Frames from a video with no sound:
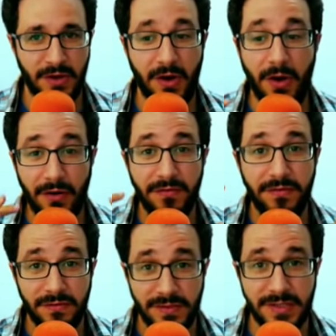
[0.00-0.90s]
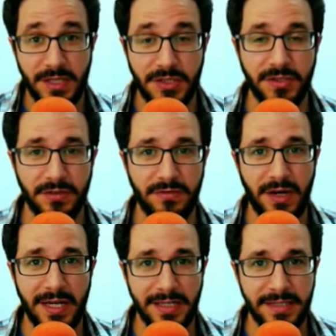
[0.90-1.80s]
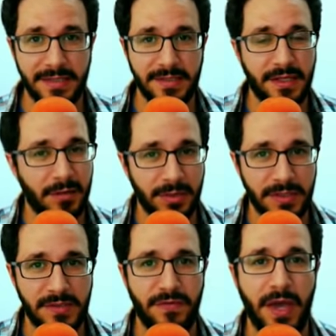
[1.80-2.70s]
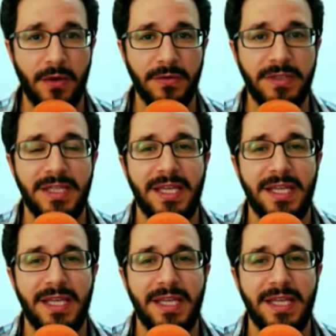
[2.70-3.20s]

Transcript: of such a device, Kabbalists found,